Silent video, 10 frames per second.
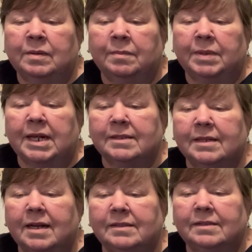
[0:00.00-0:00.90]
But as
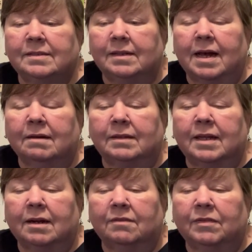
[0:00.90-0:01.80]
I stood out
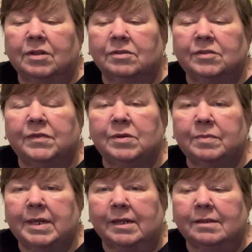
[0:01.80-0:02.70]
there for those few
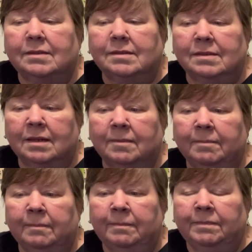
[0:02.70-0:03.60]
minutes,
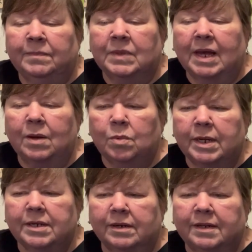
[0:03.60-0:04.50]
I
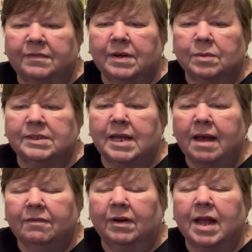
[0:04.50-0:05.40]
wondered if there was
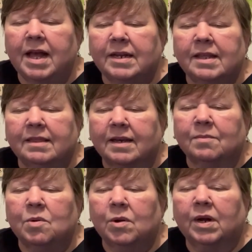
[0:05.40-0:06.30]
ever anything
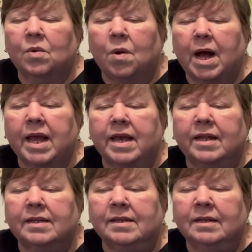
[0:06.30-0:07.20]
more
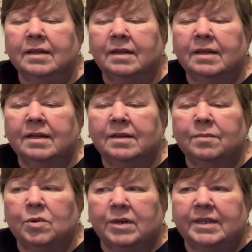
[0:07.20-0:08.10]
quiet,
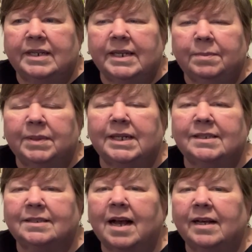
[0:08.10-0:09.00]
more deeply
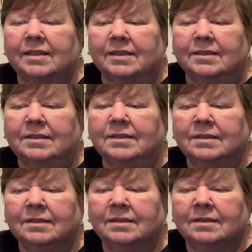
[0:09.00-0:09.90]
silent,
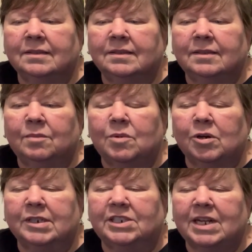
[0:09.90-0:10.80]

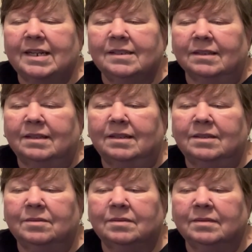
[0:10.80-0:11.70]
more gentle,
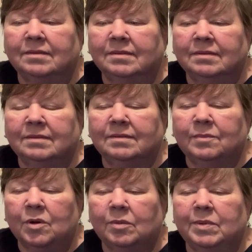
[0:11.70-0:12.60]

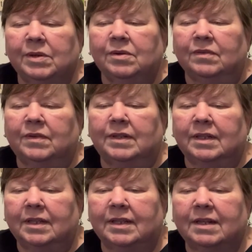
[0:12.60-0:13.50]
more
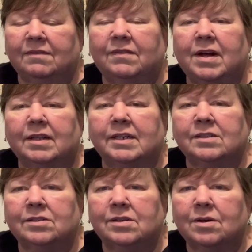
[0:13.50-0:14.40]
beautiful than falling
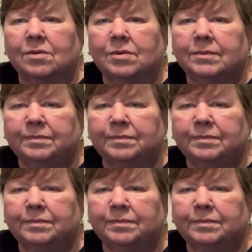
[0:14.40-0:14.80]
snow.